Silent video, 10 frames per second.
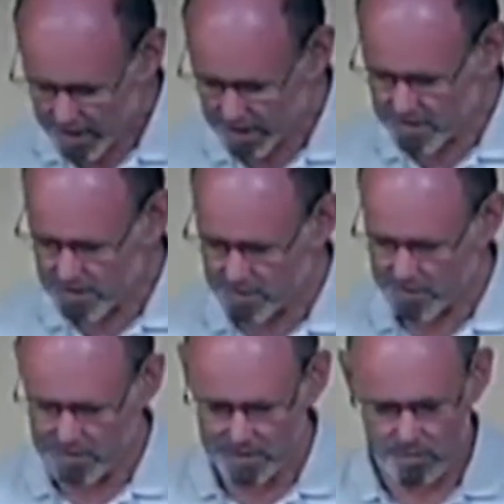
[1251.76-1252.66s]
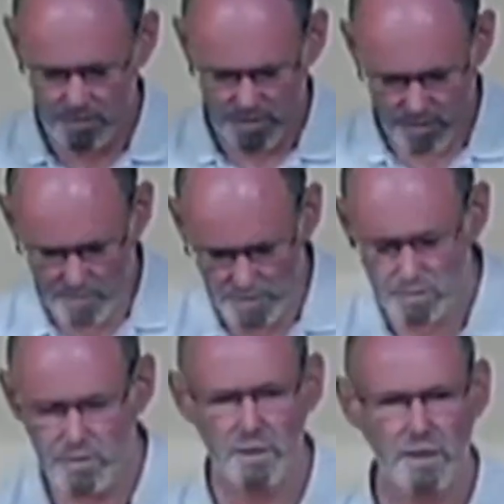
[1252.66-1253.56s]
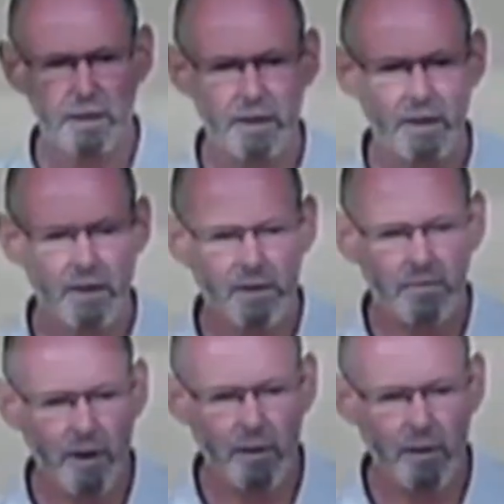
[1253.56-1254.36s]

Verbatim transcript: And in doing this, we should be looking for